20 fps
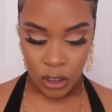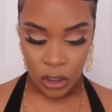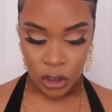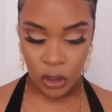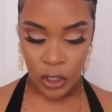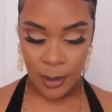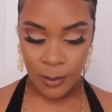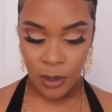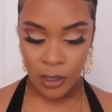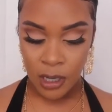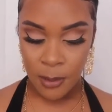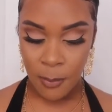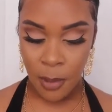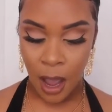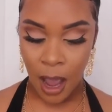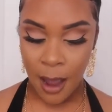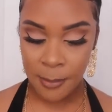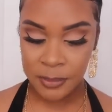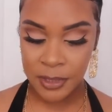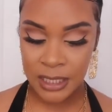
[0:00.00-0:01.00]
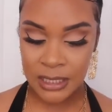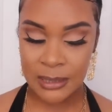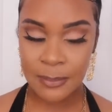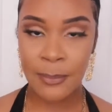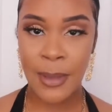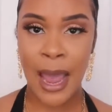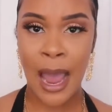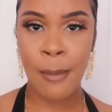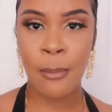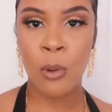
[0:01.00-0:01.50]
So I'm gonna pop this
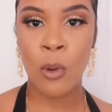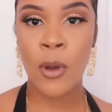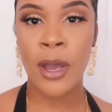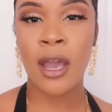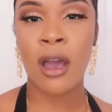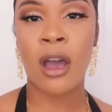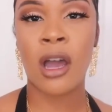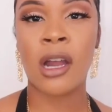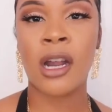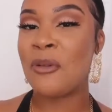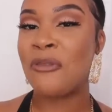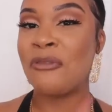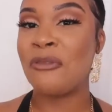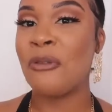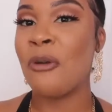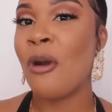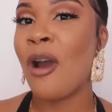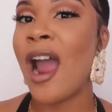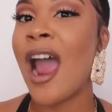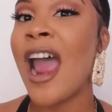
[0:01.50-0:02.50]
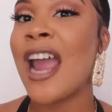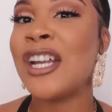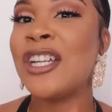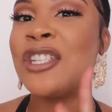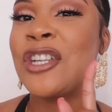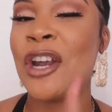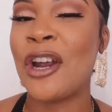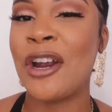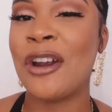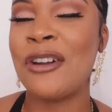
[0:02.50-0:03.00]
bad boy on. Before I
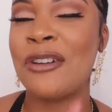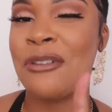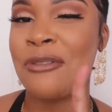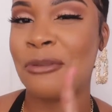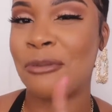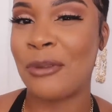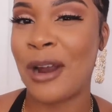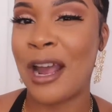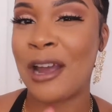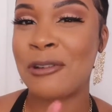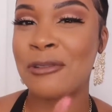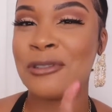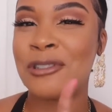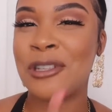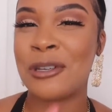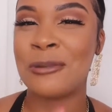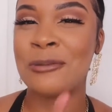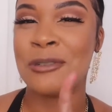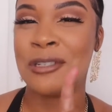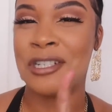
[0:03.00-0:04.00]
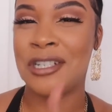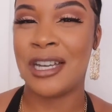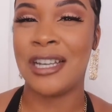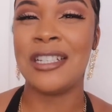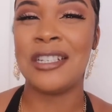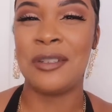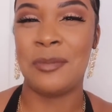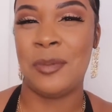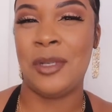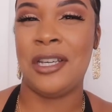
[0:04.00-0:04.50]
turn around, don't
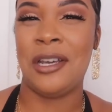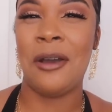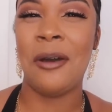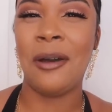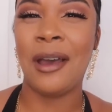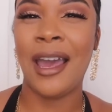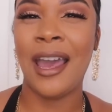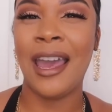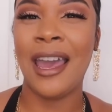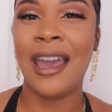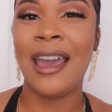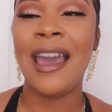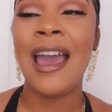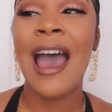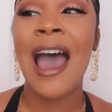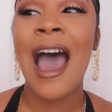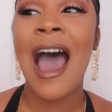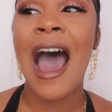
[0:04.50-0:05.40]
judge me, okay?